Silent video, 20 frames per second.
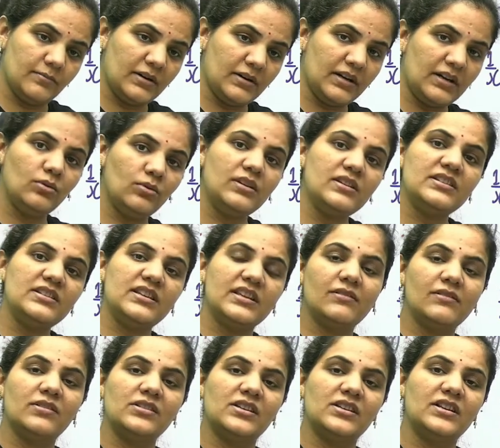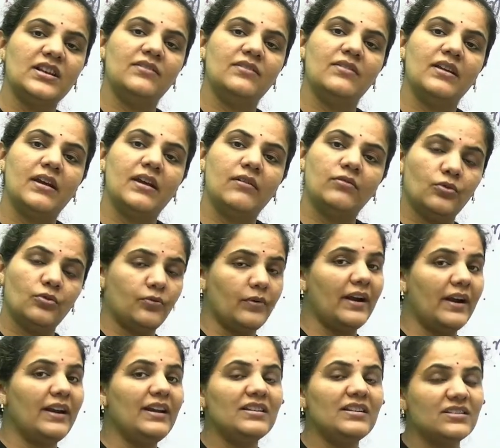Bernoulli's equation and we have to
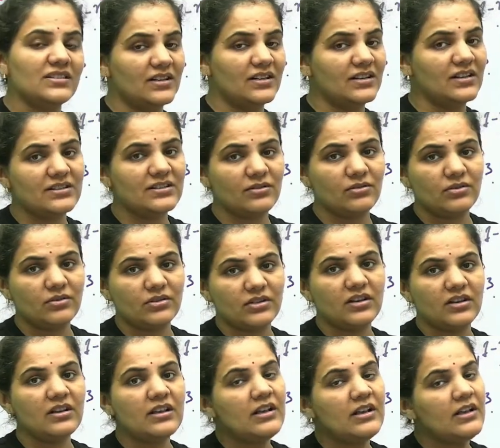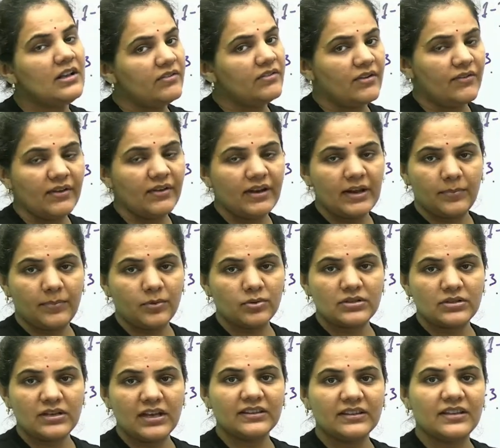find the general solution. We will
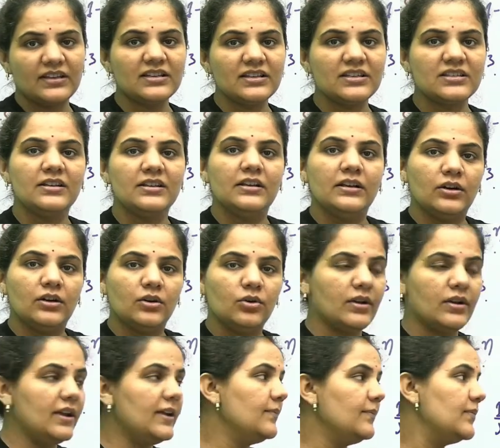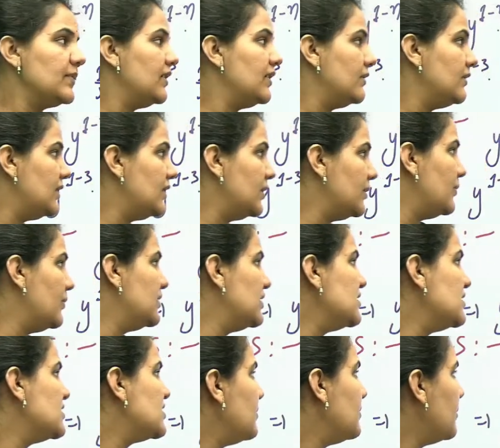approach like this. Okay,
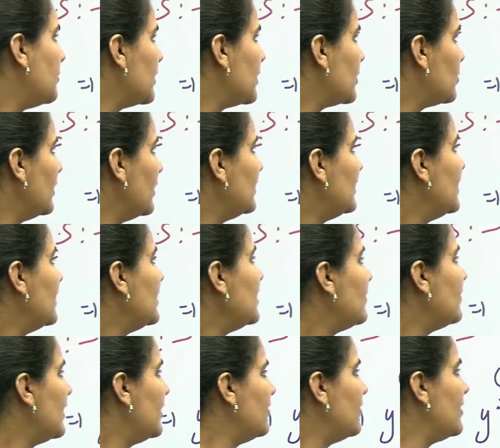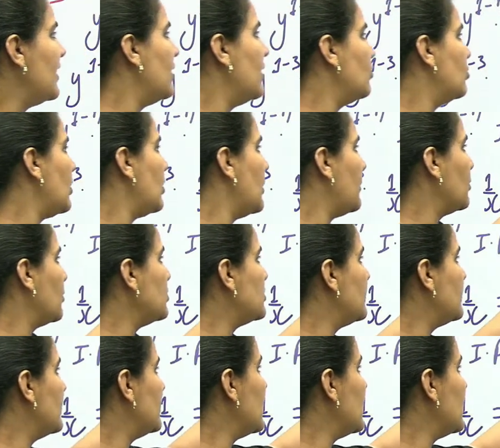just remember one thing, when we have to approach